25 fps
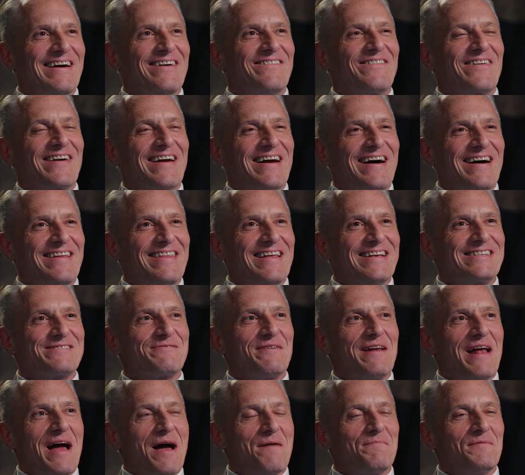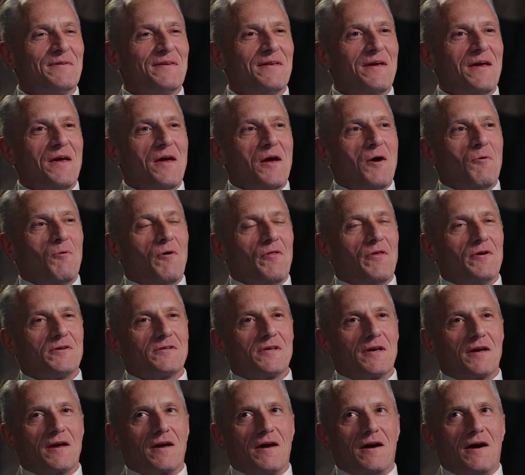I forgot that's what happened. Well, there's
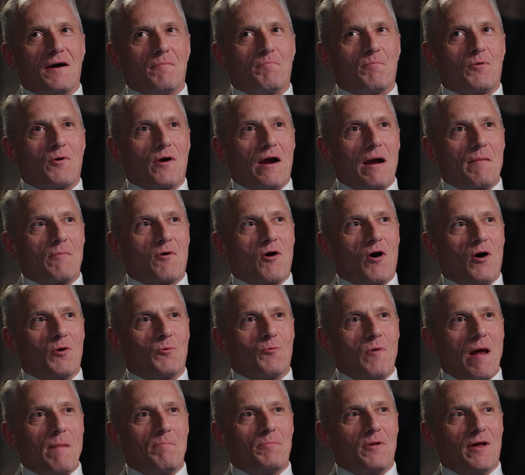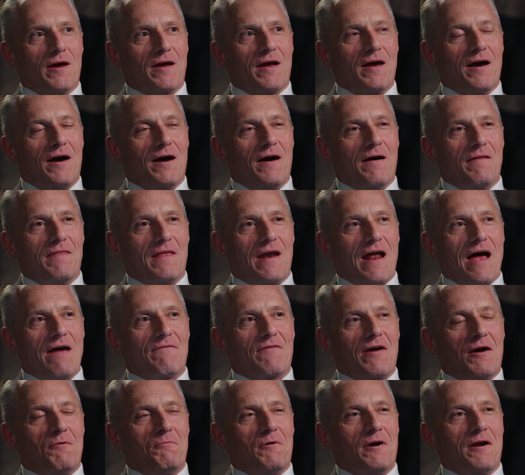a program called Replica that I've
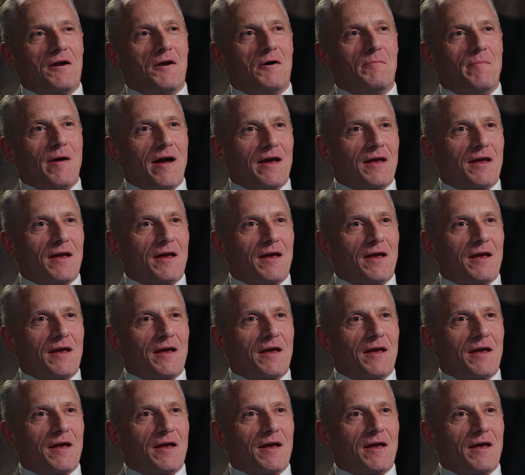got running on my